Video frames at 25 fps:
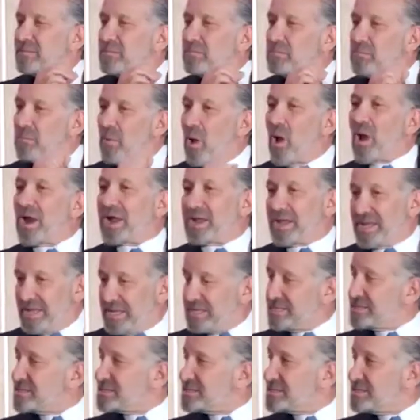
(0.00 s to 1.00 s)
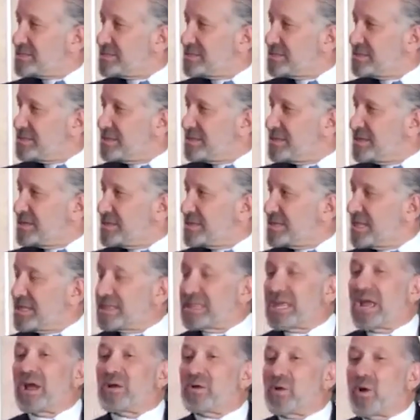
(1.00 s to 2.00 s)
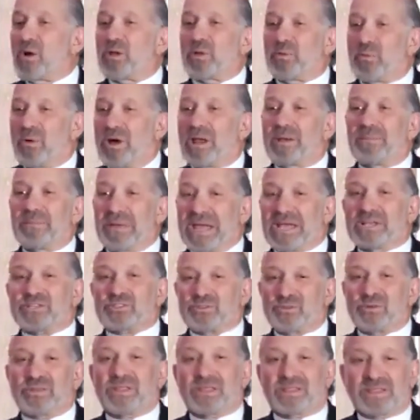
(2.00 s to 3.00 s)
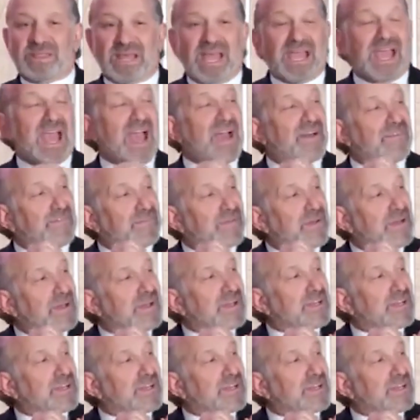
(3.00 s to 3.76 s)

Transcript: markets that they're going to want to make sure that they have